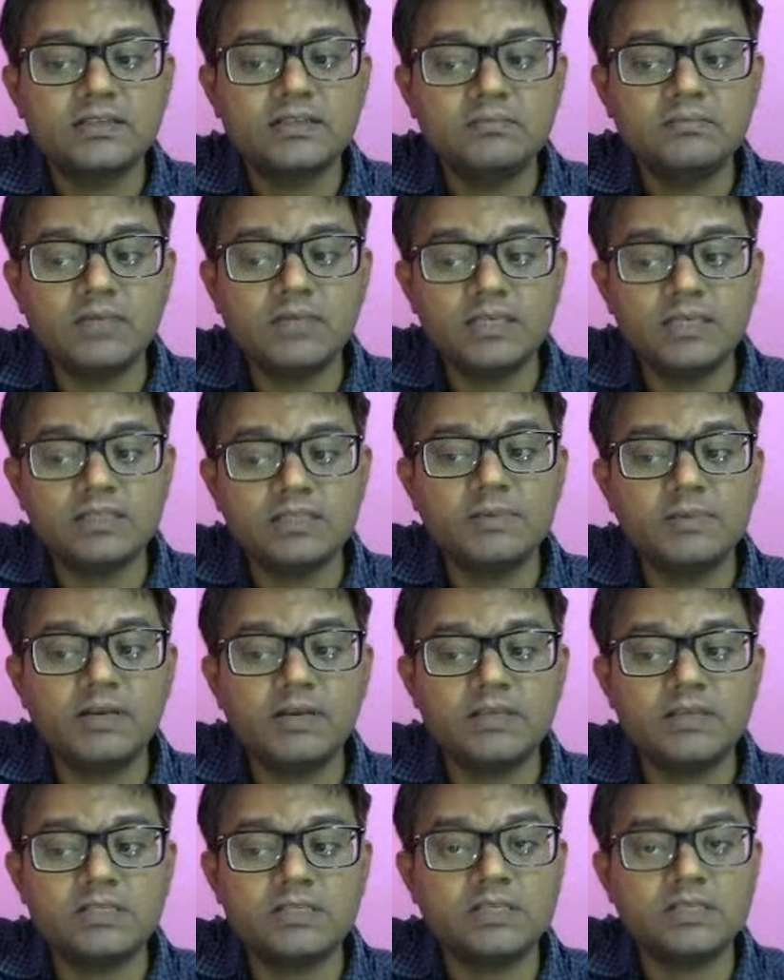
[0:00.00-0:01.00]
because the
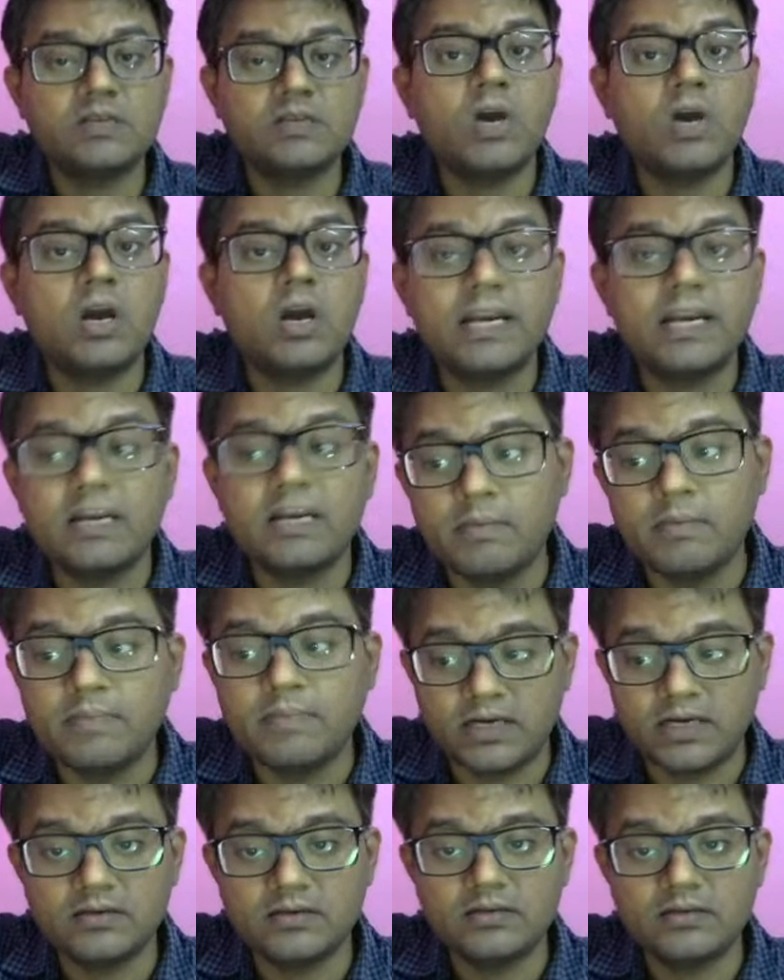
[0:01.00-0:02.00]
previous result we already
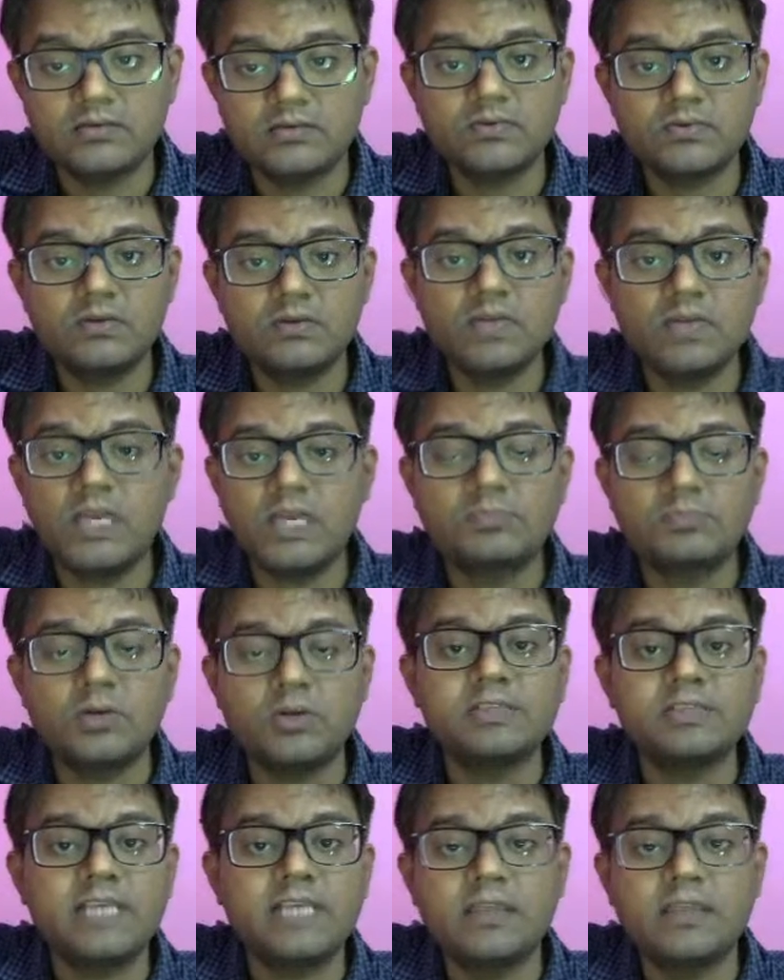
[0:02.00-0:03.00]
remember. We kept
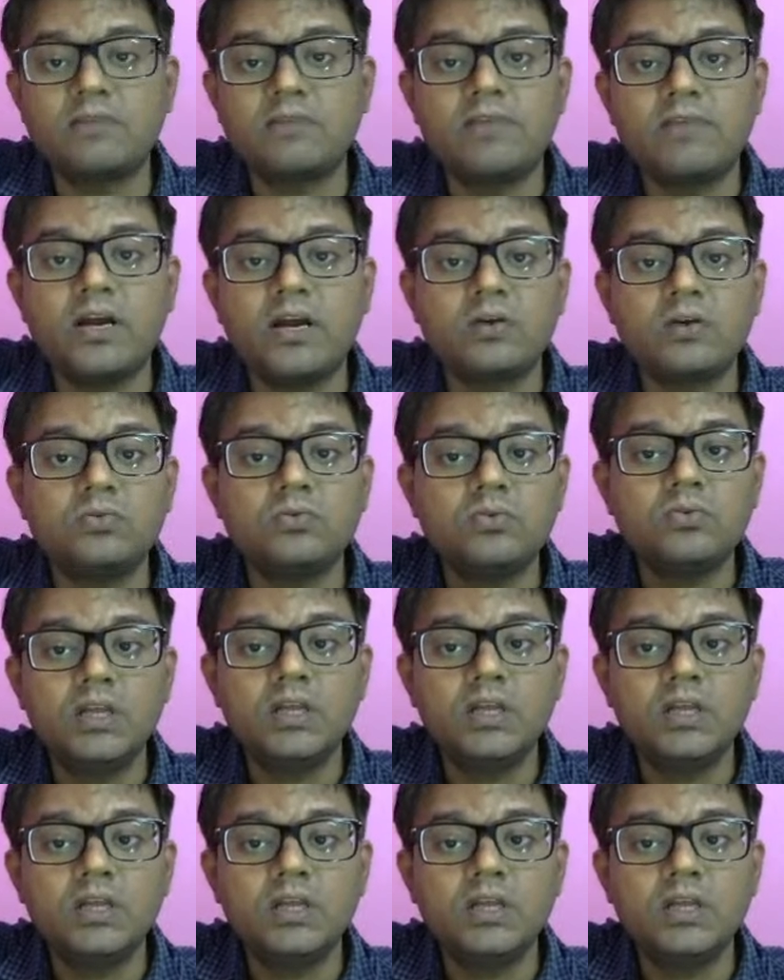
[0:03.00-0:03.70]
on saying that we have to